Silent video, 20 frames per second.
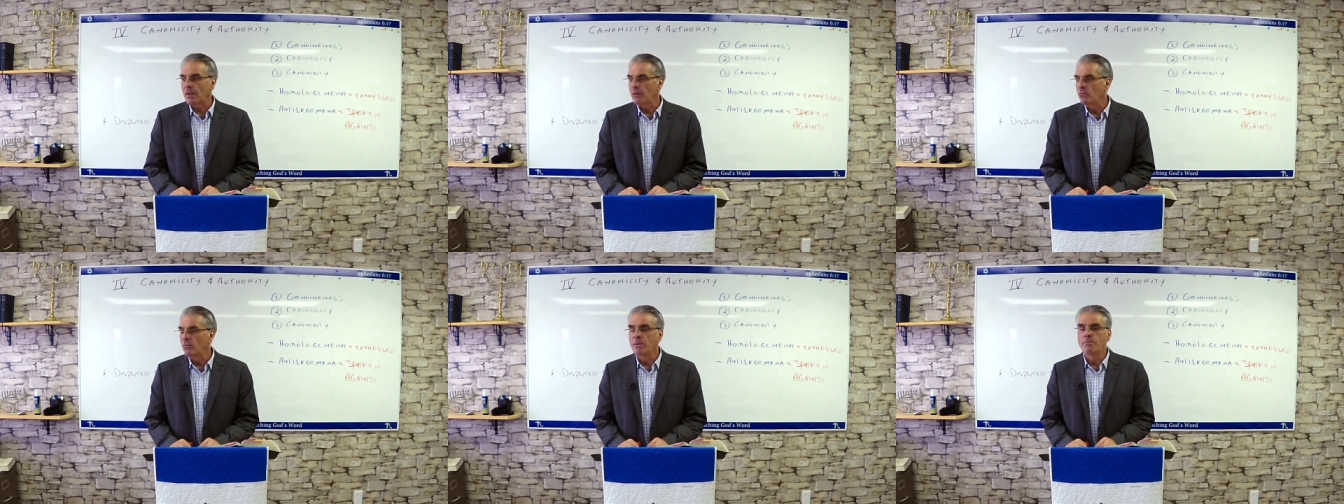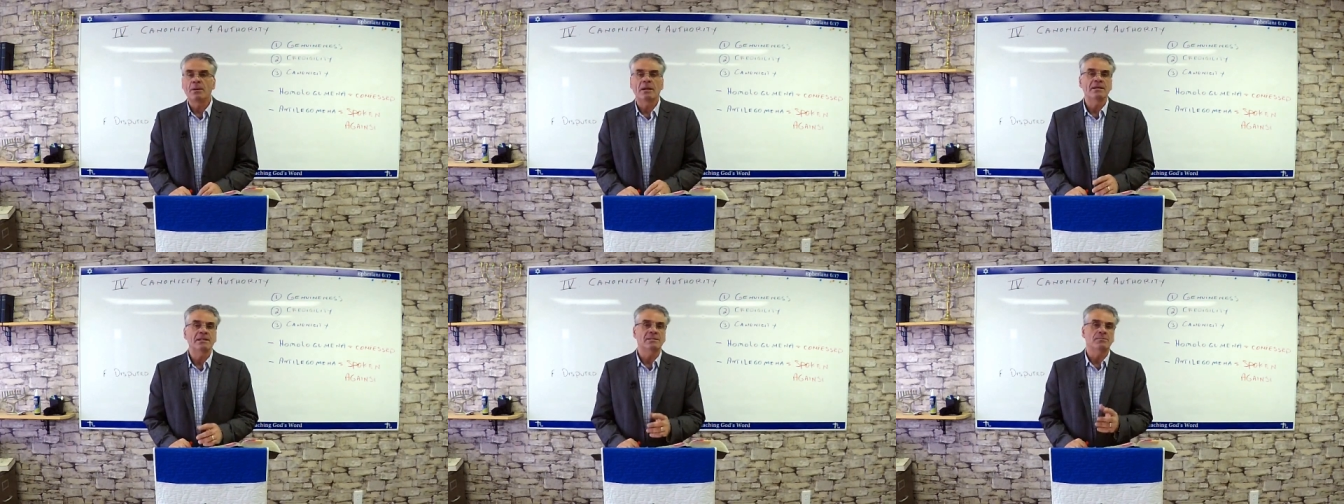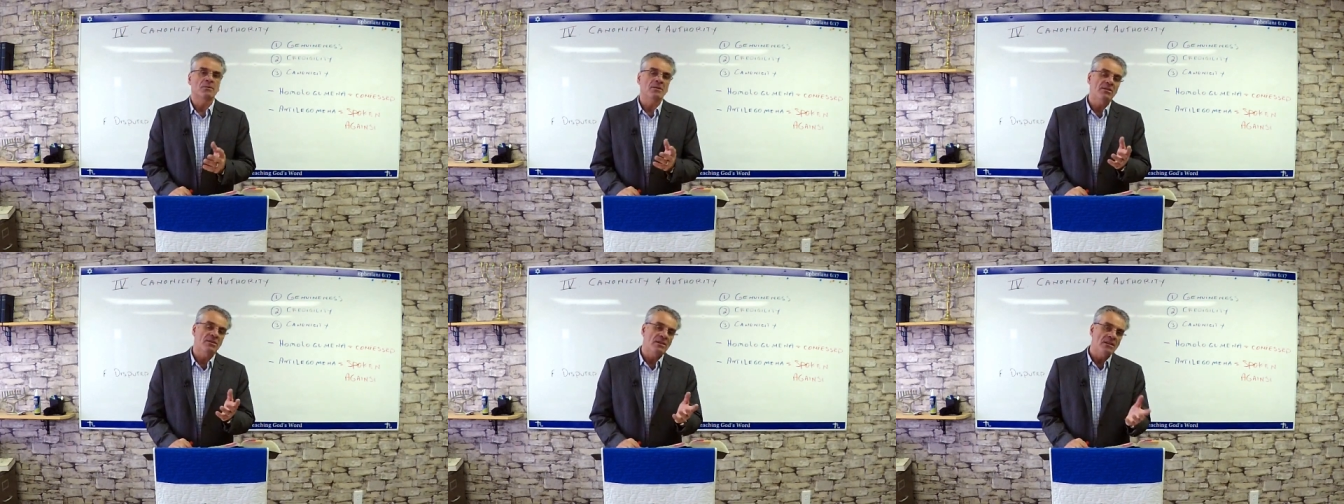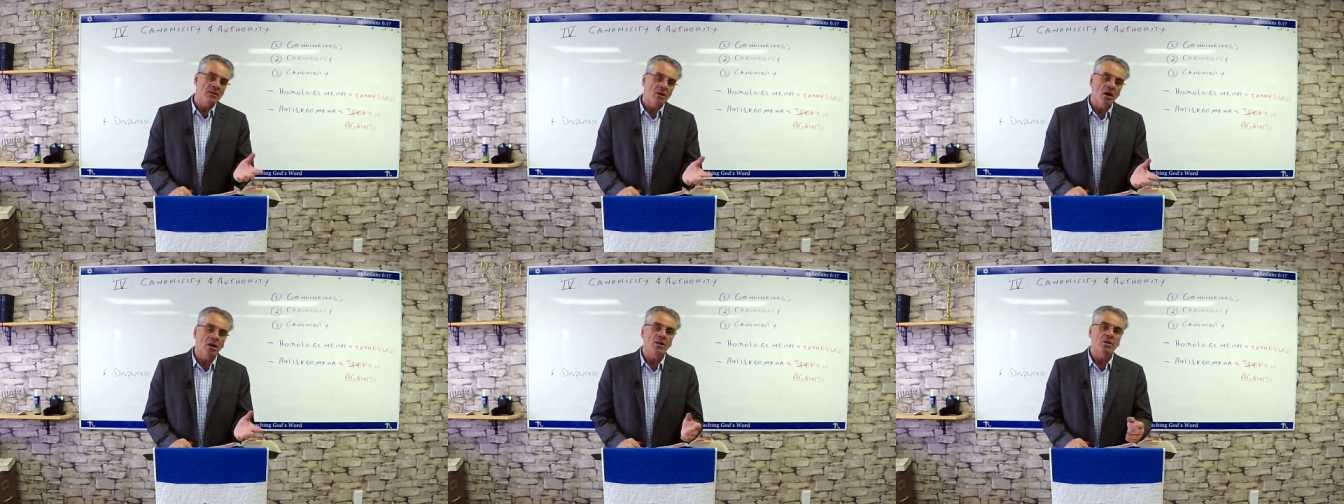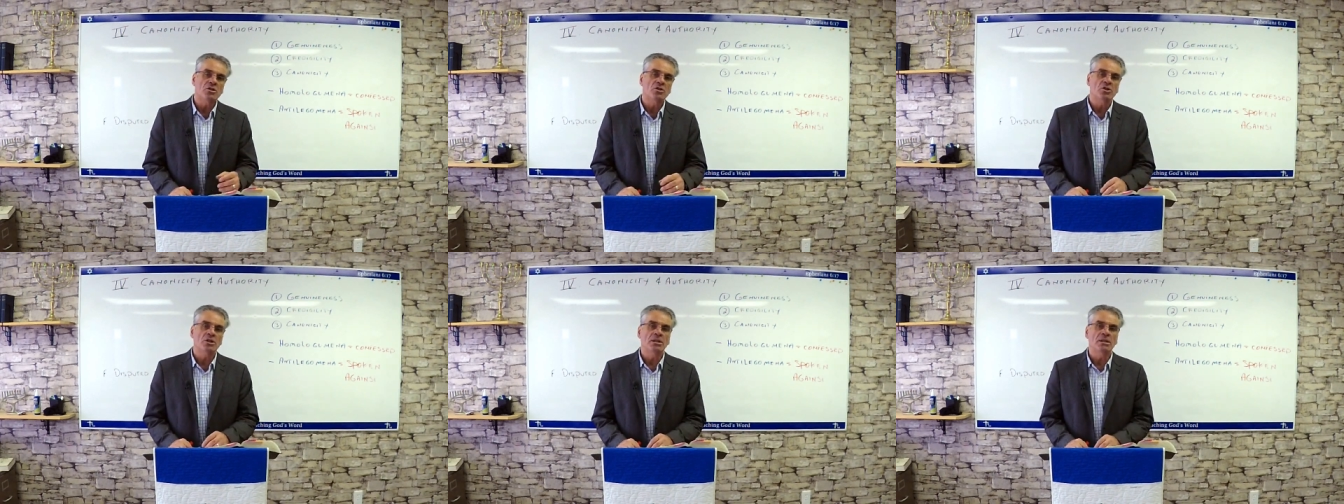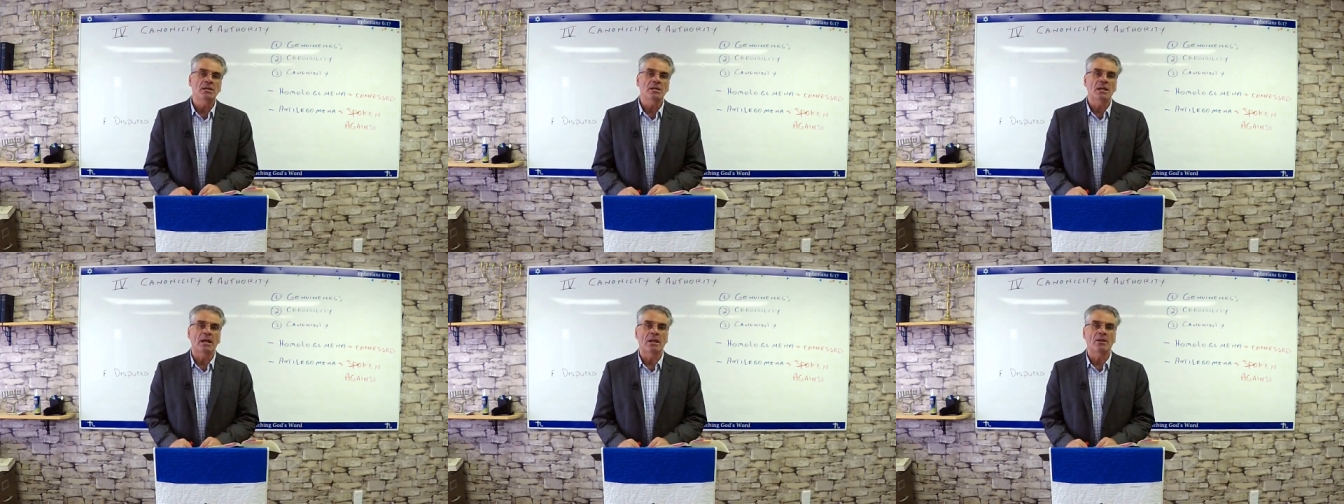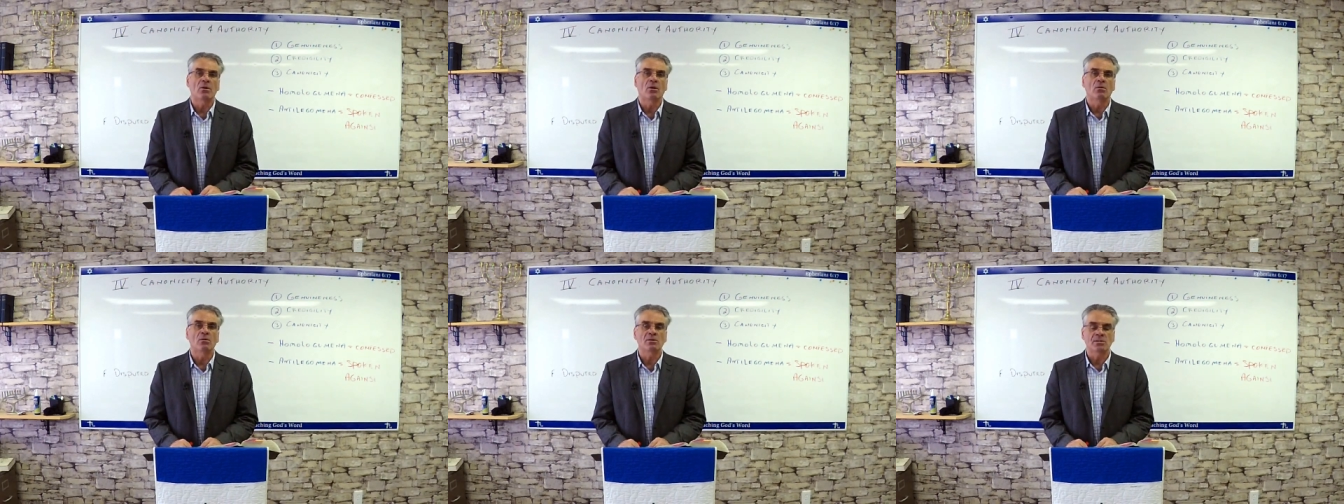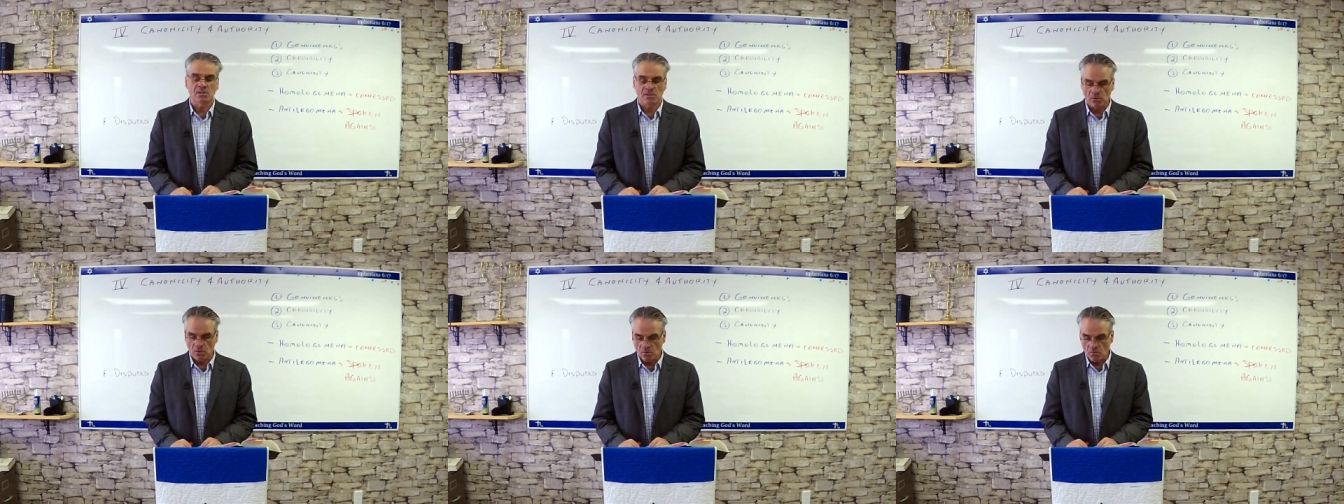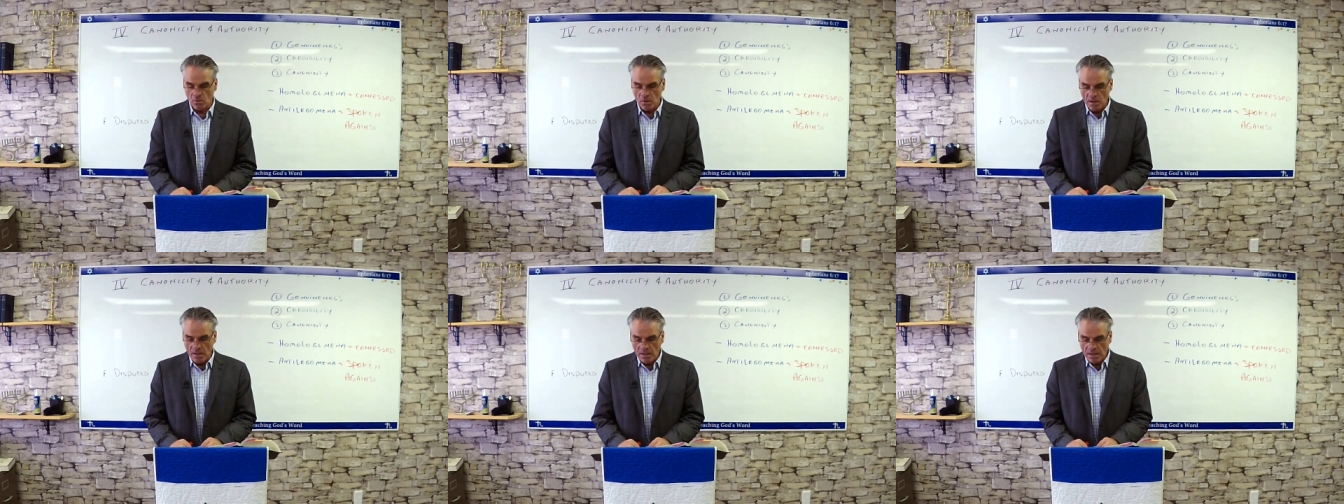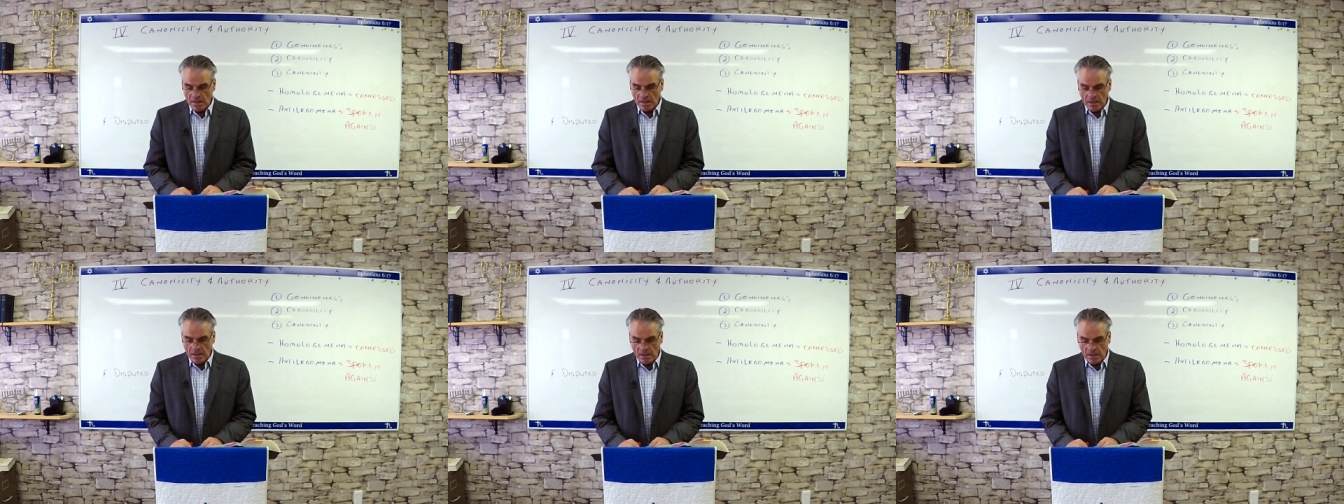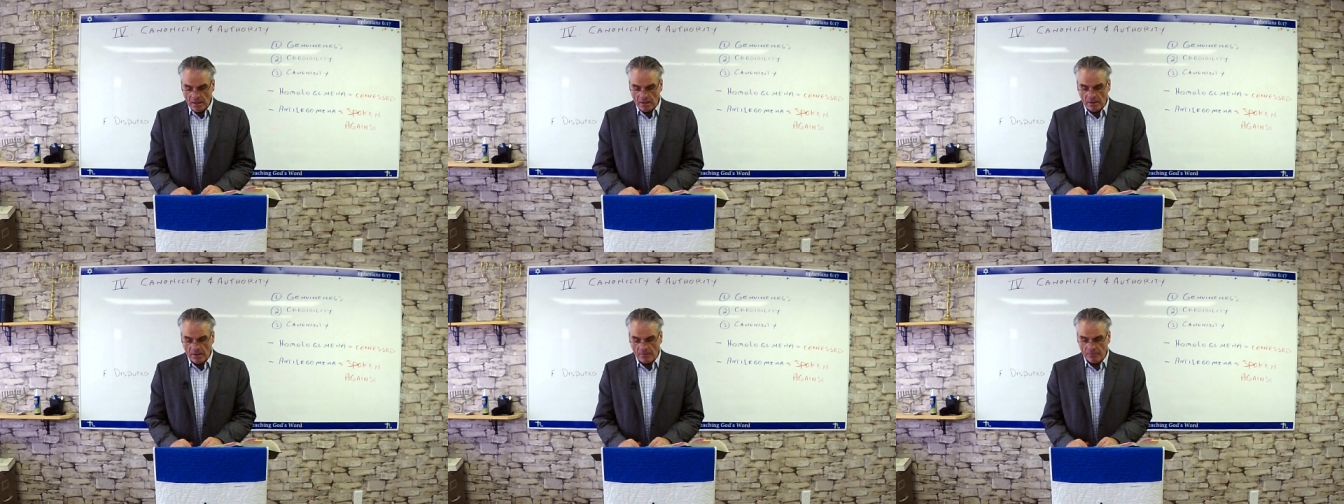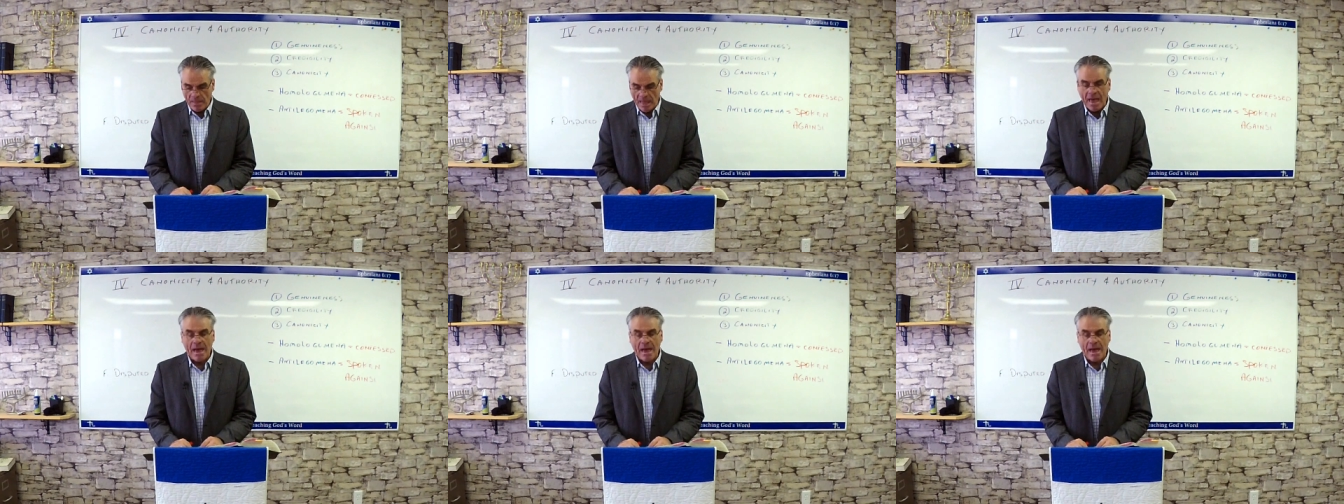replacement theology and also a uh,